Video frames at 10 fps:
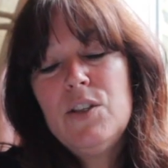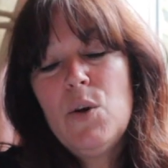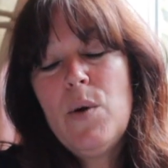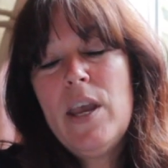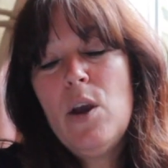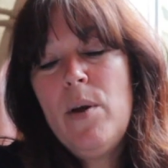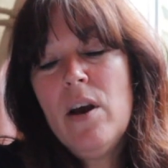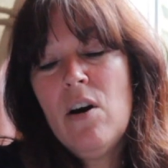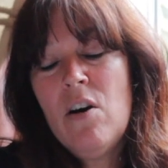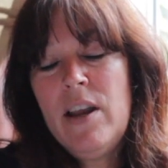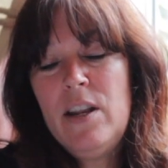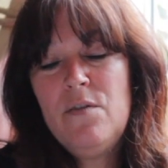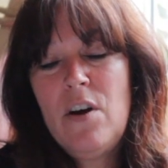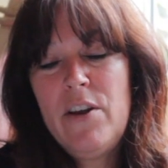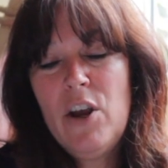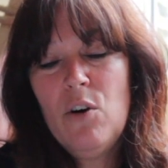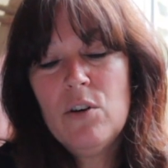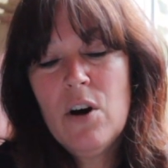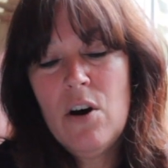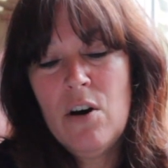So here we are in a very
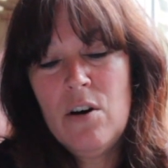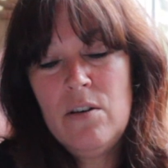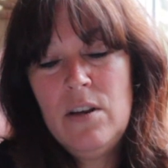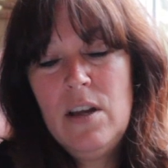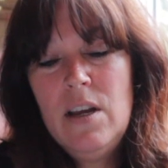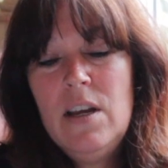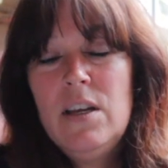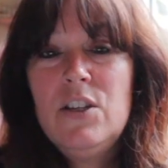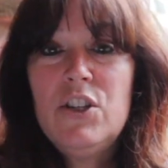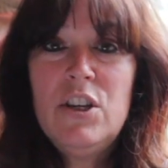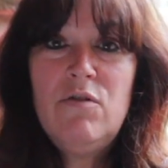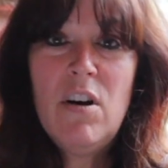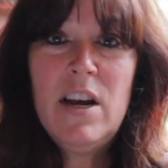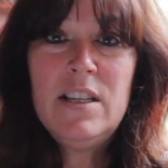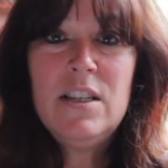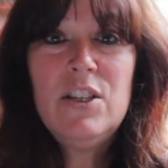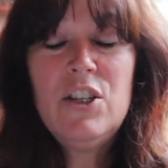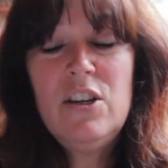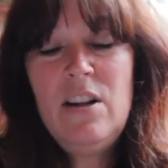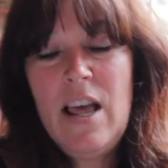hot car. Turn right,
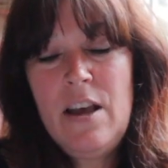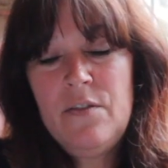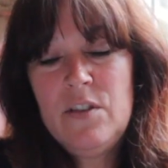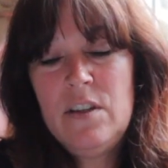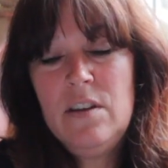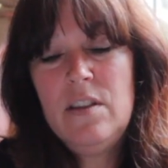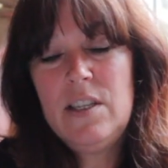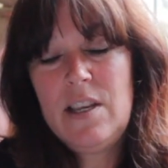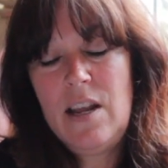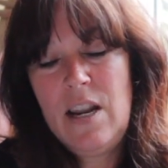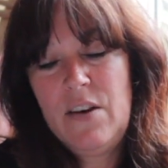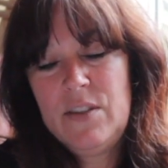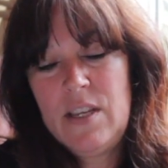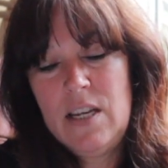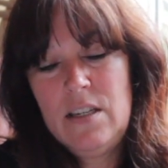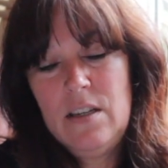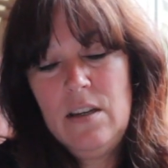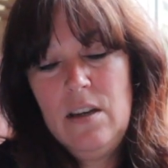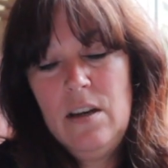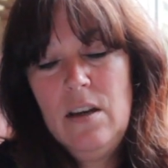turn left, the sat-nav said.
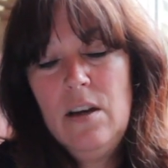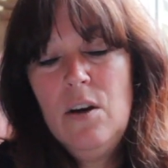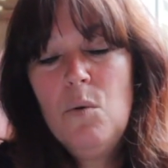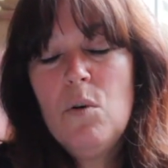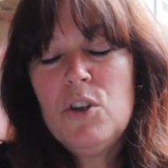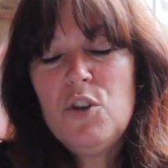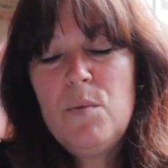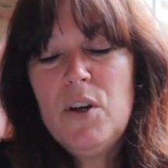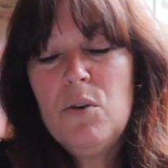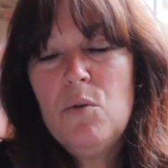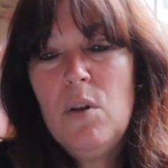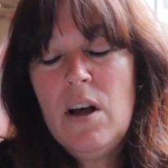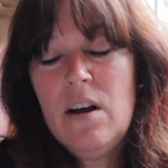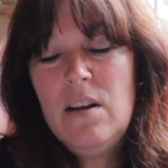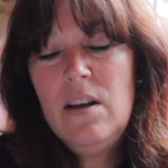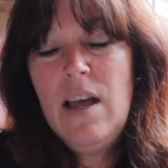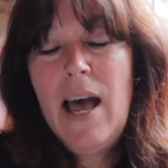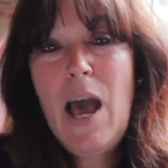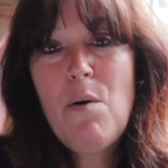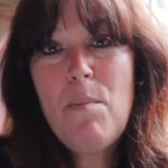What shall we call her?
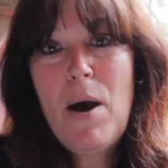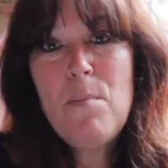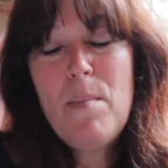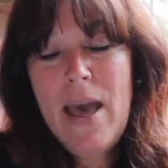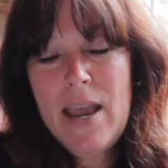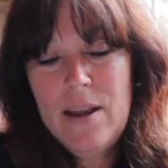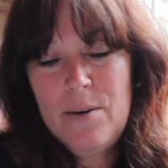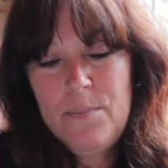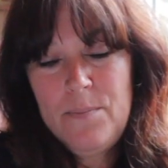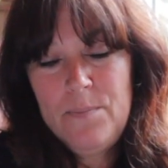How about Meg?